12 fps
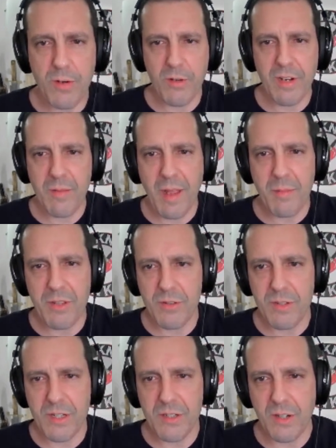agree, maybe
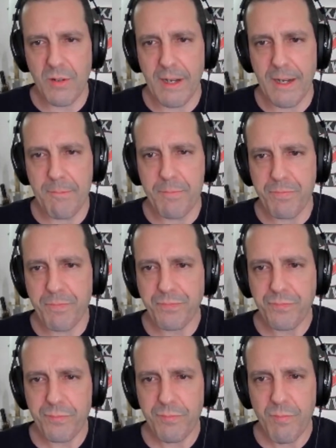you disagree.
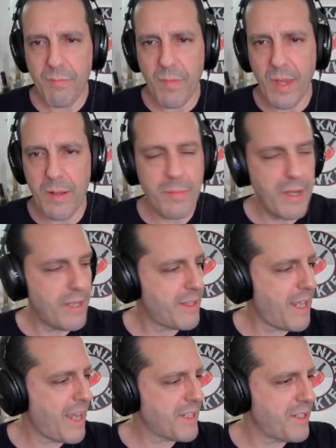But
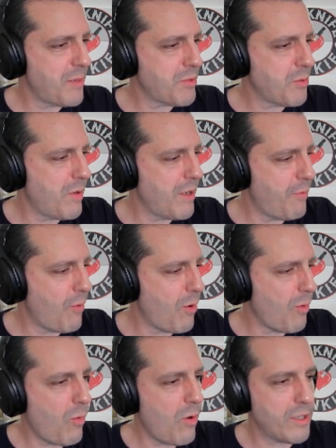the X M
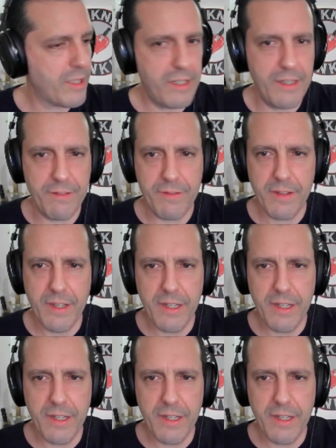twenty-four Warncliffe